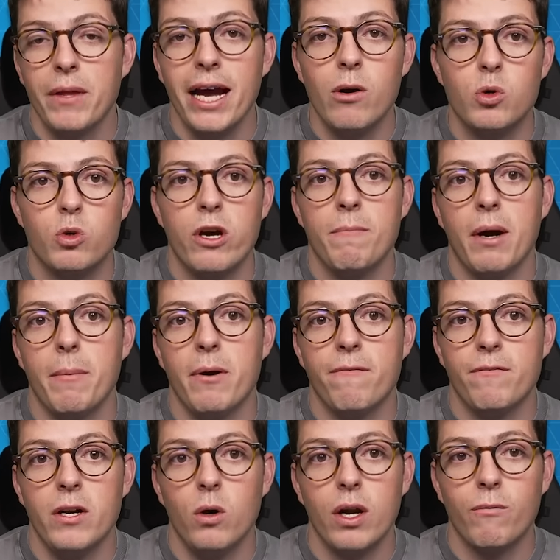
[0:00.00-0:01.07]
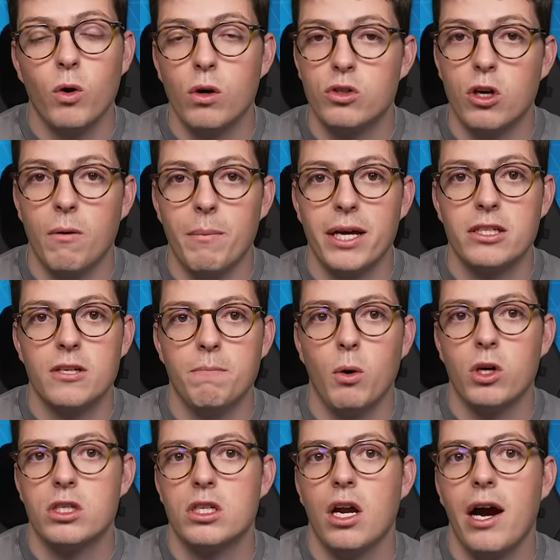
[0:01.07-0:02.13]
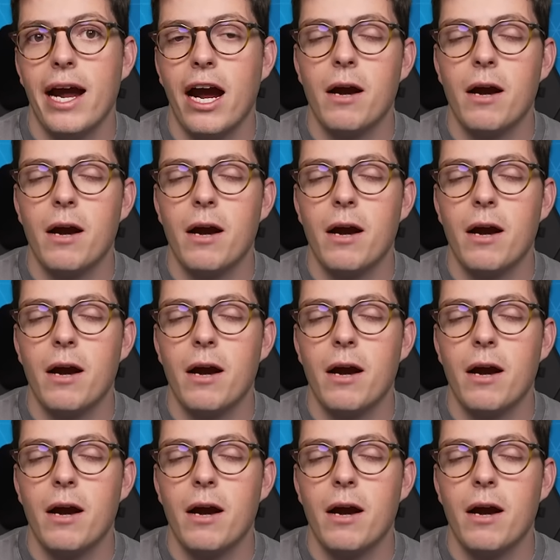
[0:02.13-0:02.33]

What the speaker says: Elsewhere in my midfield, I've got Dominic Szoboszlai.